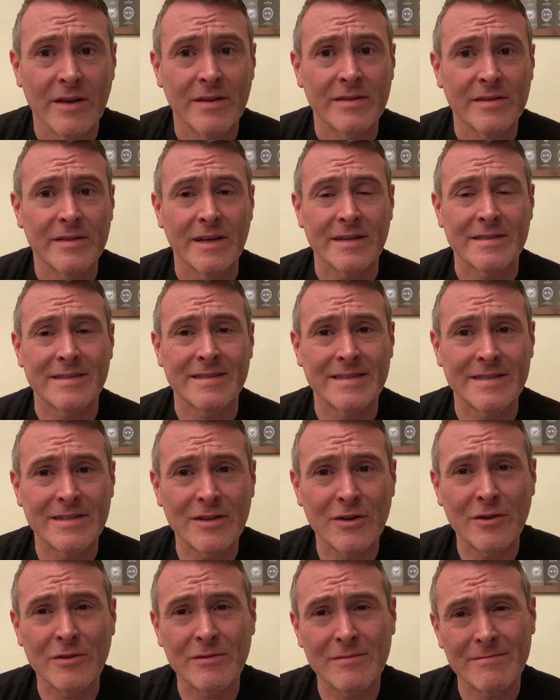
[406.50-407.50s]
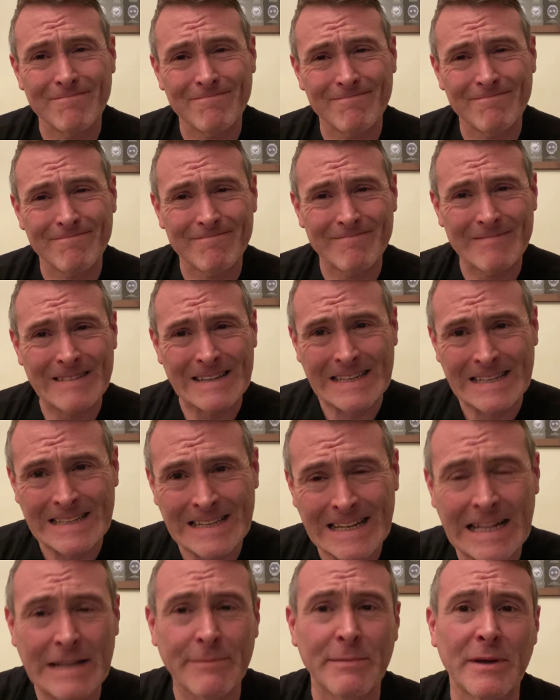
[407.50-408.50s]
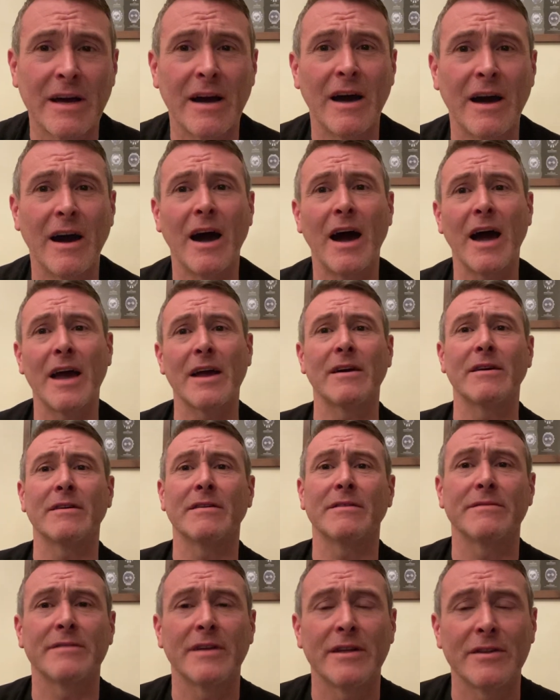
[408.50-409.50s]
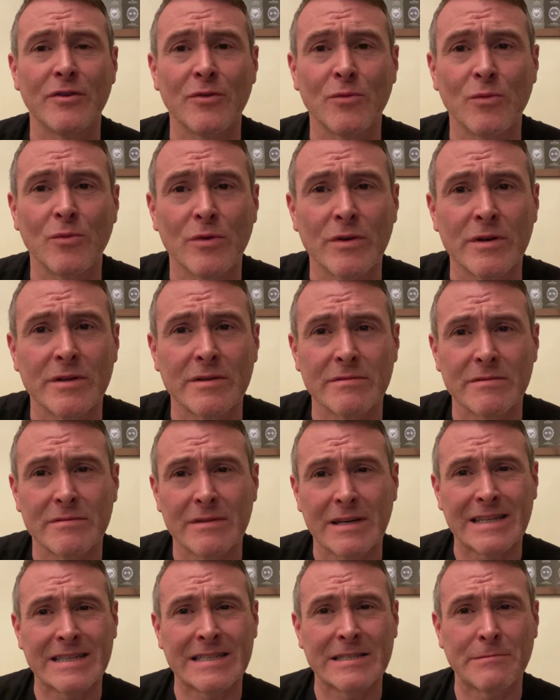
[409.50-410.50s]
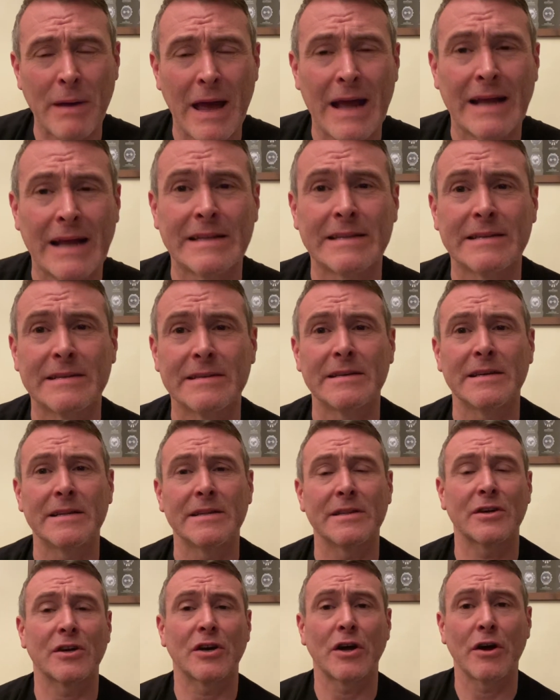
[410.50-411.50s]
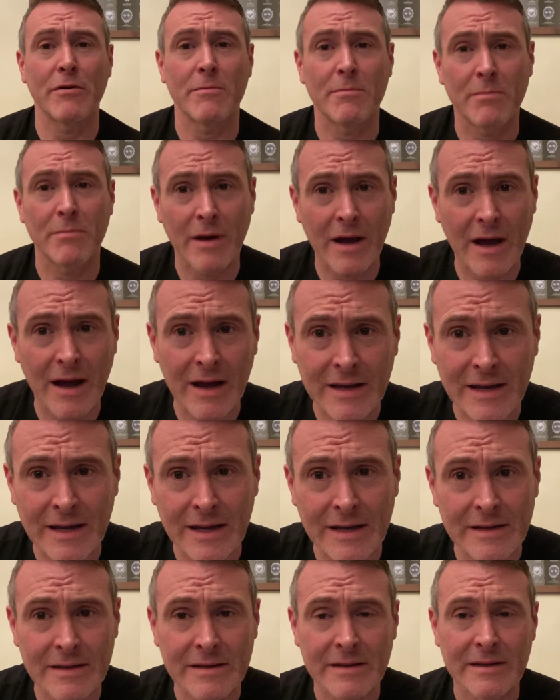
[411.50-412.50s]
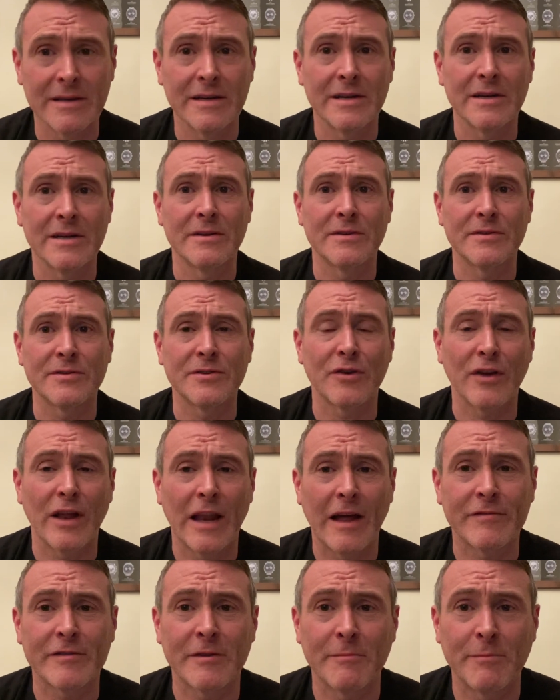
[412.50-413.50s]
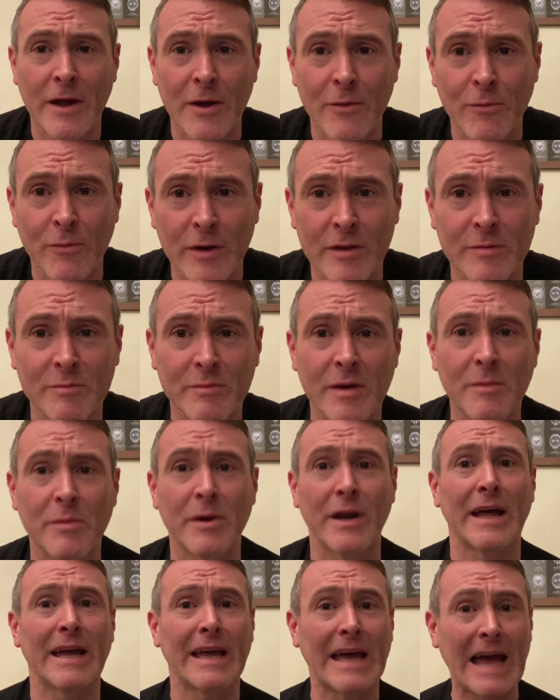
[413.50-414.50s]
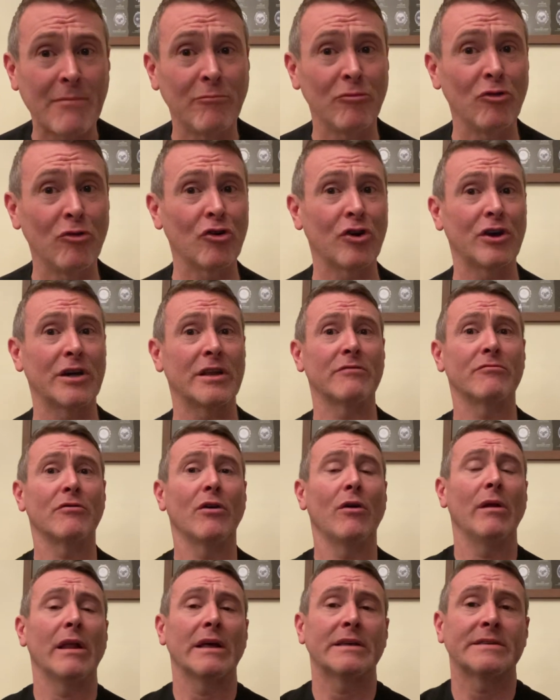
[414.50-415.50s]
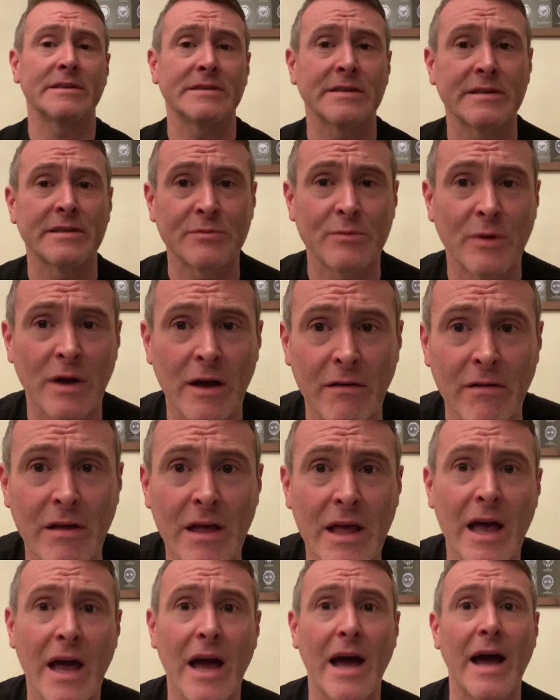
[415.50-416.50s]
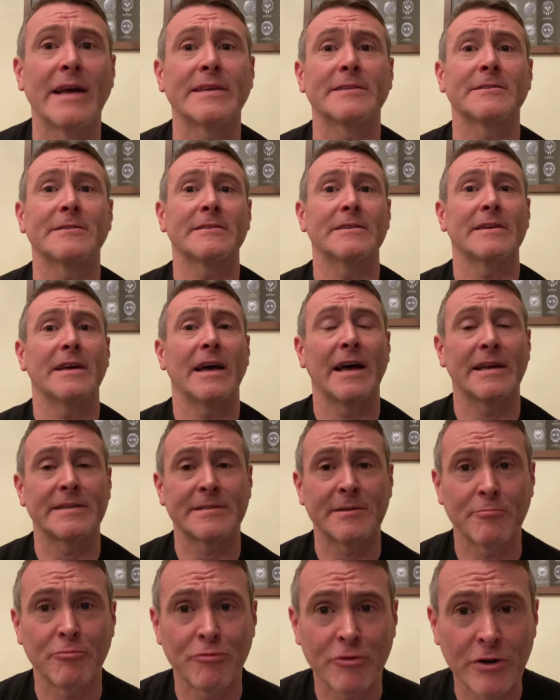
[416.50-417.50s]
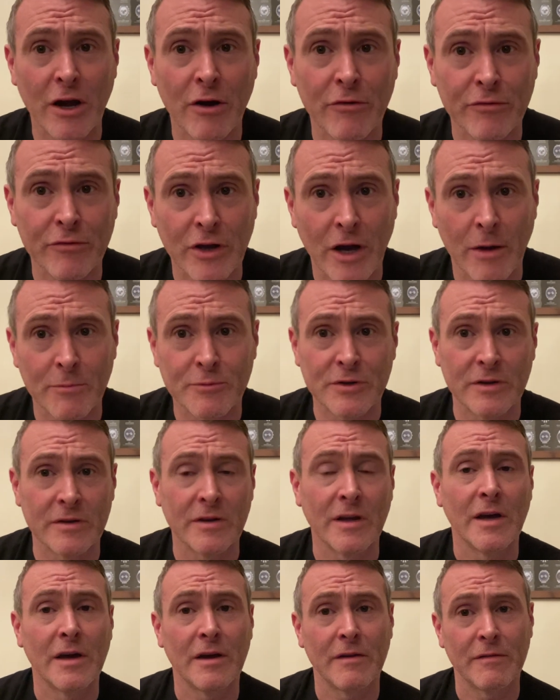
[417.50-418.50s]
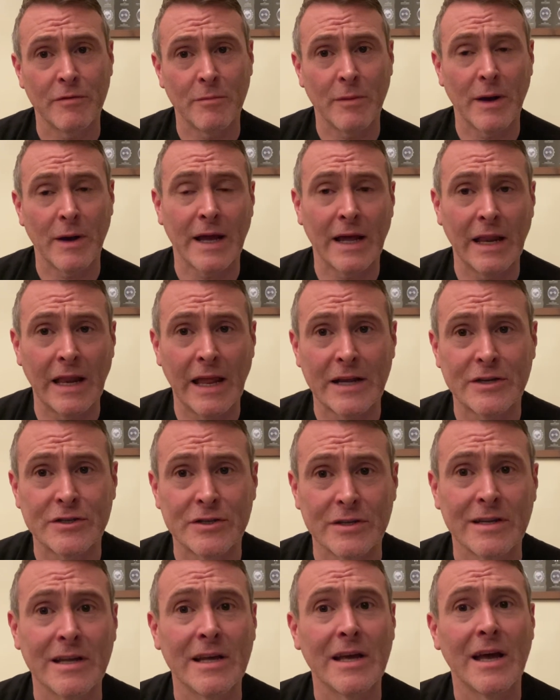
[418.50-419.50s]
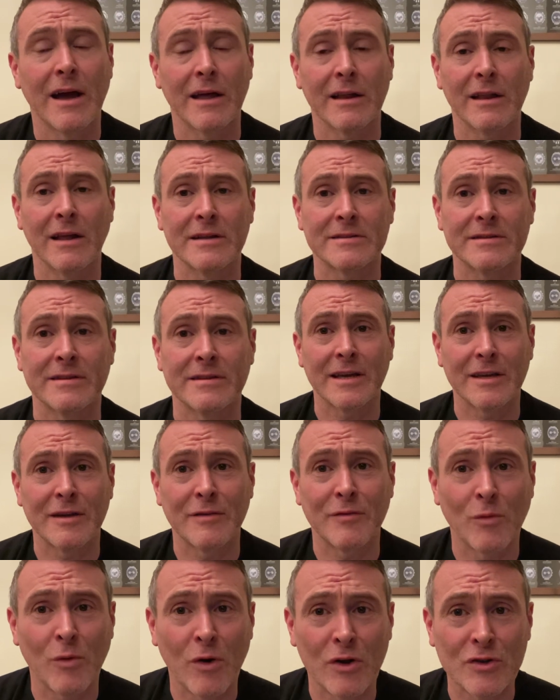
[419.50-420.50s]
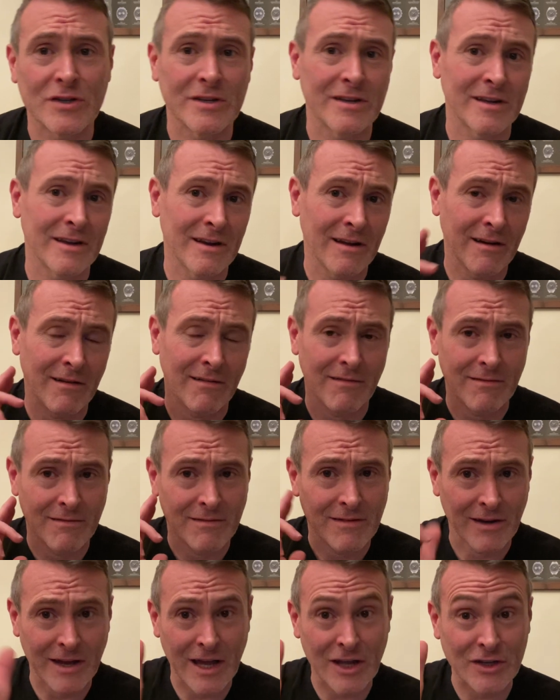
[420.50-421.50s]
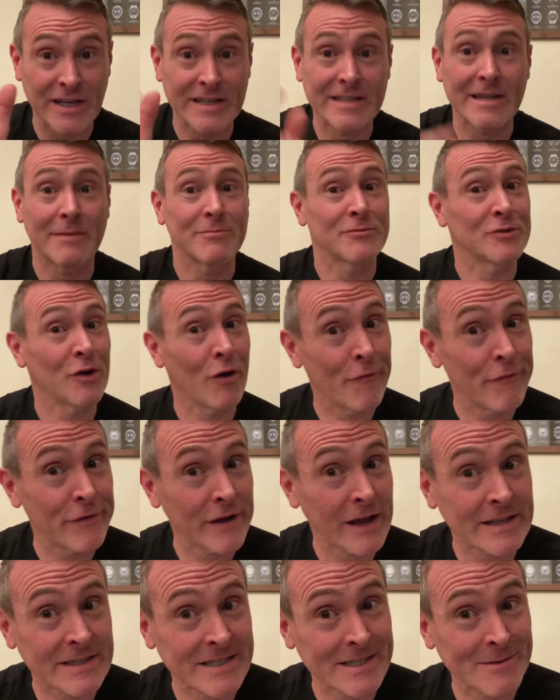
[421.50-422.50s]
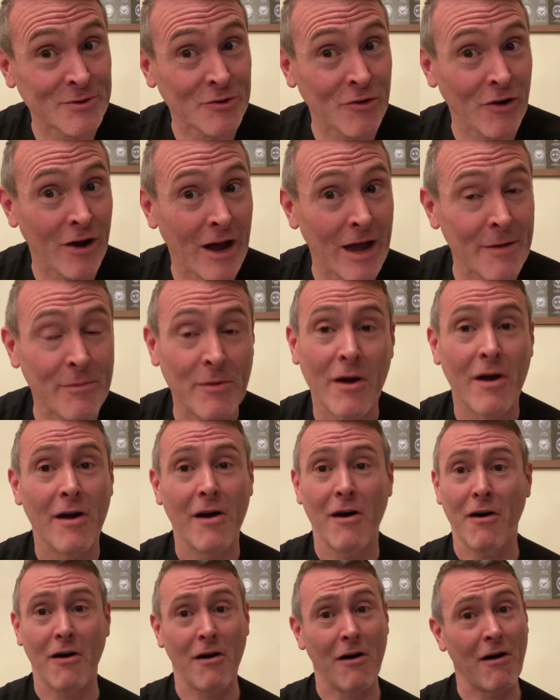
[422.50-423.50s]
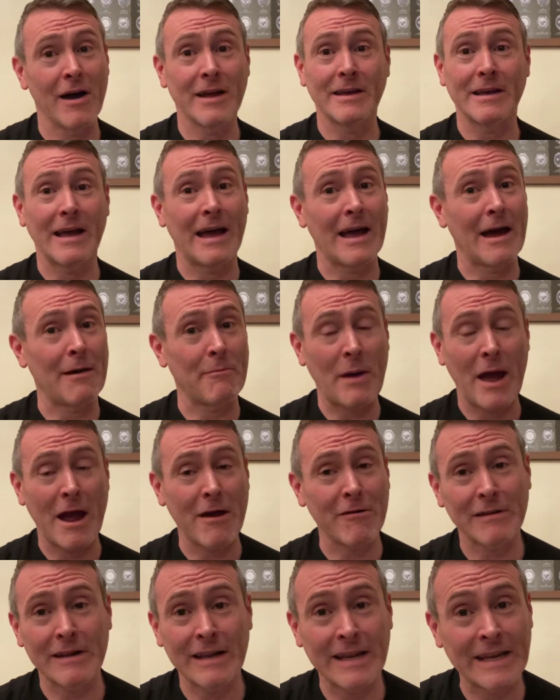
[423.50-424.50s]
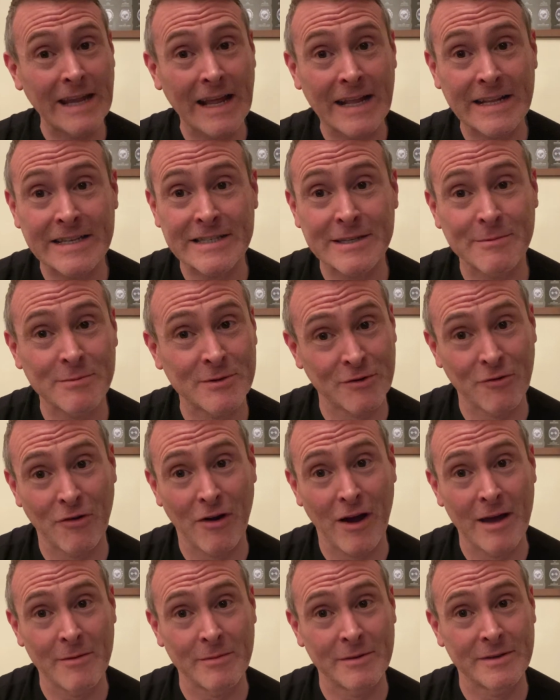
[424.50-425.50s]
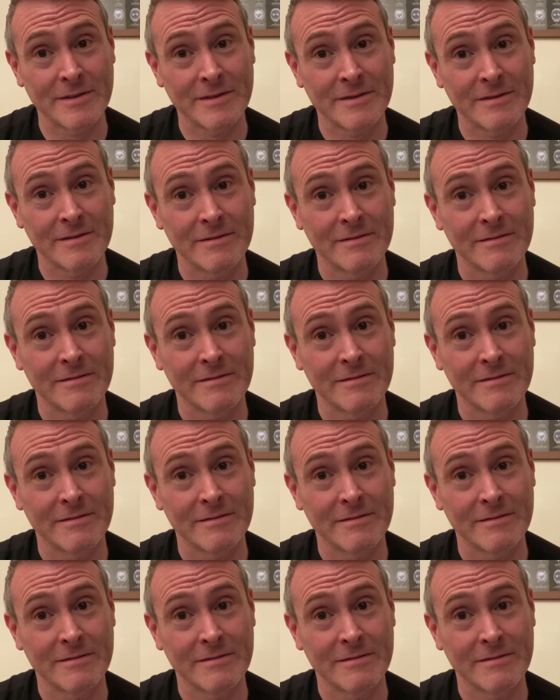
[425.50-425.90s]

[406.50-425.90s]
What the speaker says: They're still a little bit higher than you would expect in the current market, so you'll have to bear with me, but I am looking at Rolexes as well as a pre-owned option for my collection. I'd like to you for watching, and I'll catch you next time. Don't forget to subscribe. I apparently need subscribers.